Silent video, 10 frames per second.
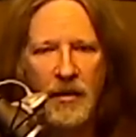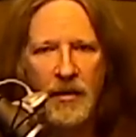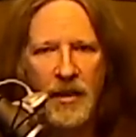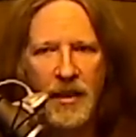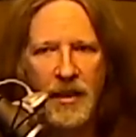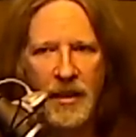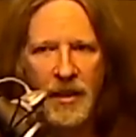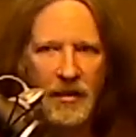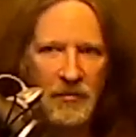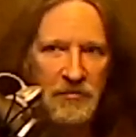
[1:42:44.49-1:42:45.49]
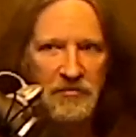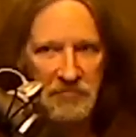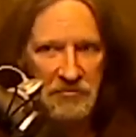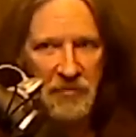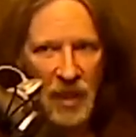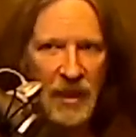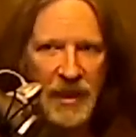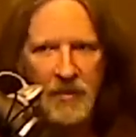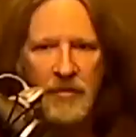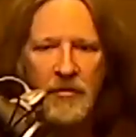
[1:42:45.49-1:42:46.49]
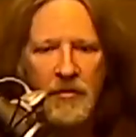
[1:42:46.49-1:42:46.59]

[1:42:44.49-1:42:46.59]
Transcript: the elite.